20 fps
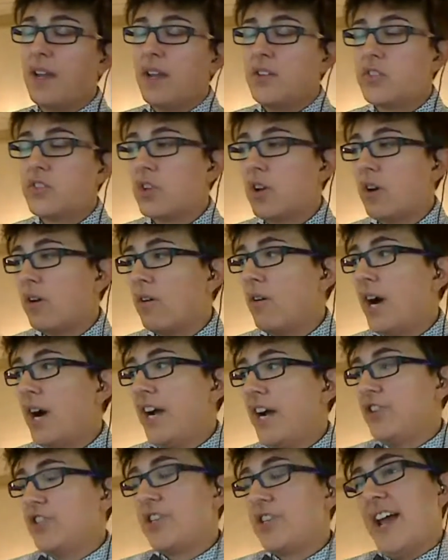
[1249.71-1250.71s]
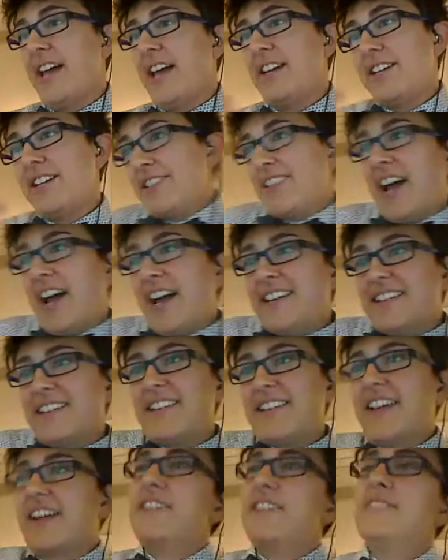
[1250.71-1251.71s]
So I just added design to
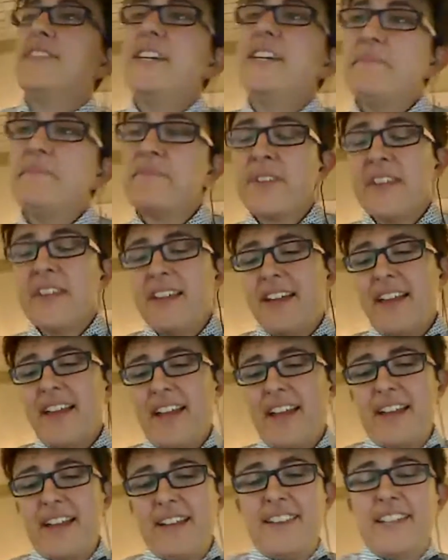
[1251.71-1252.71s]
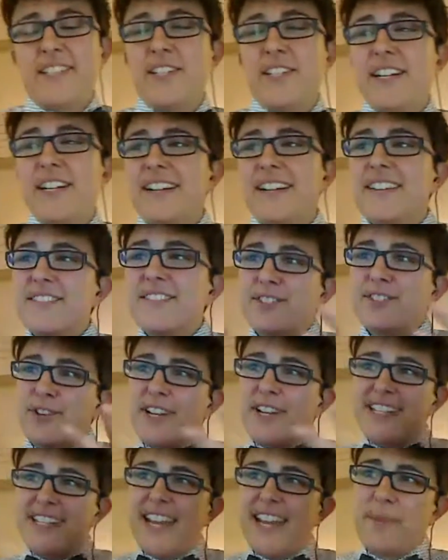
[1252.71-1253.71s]
the end of it, and that's what it is,
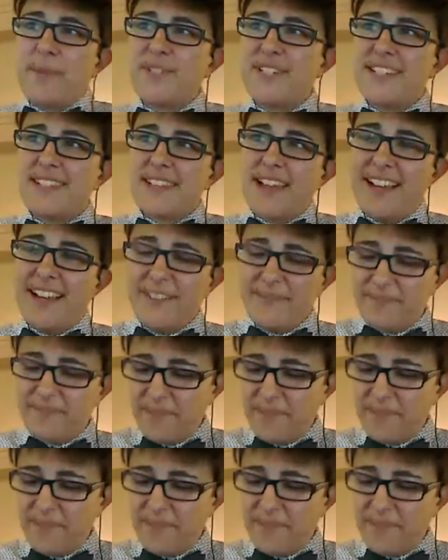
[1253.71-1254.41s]
Tracy Apps Design.